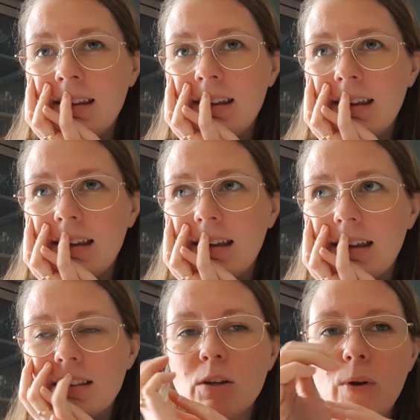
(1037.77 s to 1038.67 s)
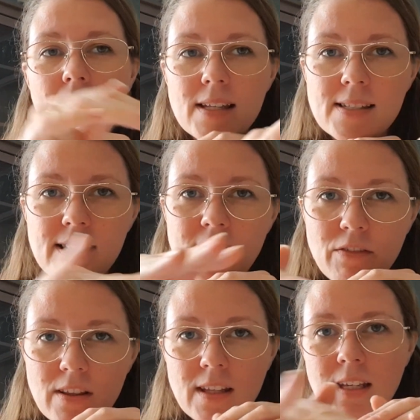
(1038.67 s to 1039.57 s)
and the grass and
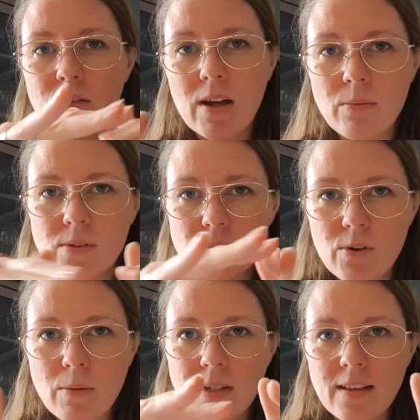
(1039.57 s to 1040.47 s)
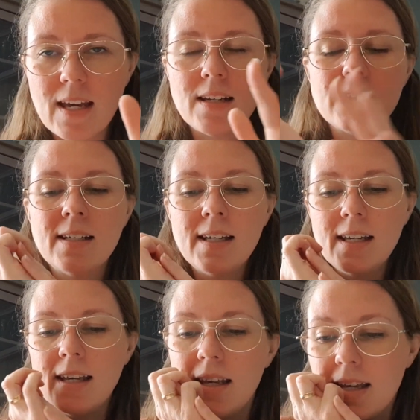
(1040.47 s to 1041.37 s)
everything around surrounding that,
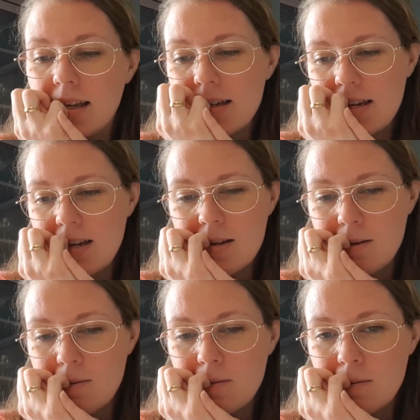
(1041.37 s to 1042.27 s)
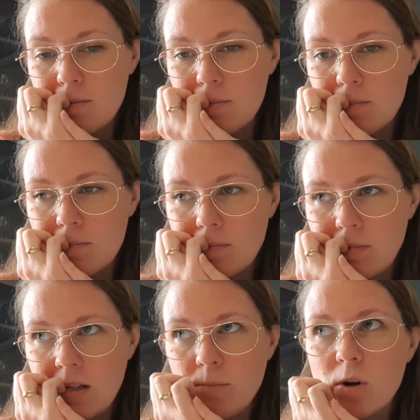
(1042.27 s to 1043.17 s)

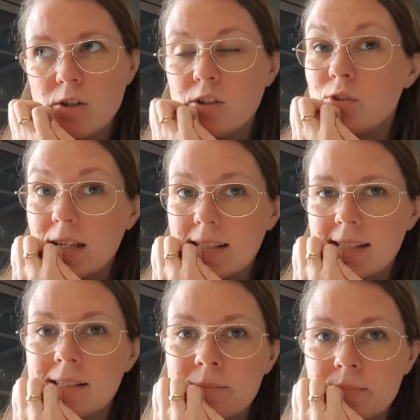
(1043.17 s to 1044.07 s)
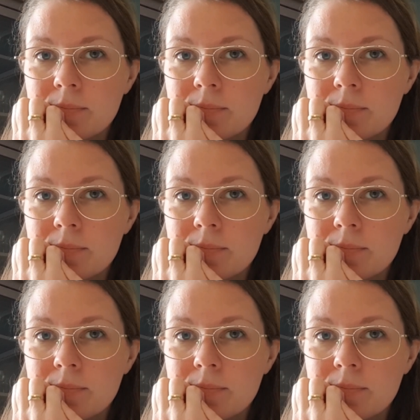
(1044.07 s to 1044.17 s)
and more on her dress.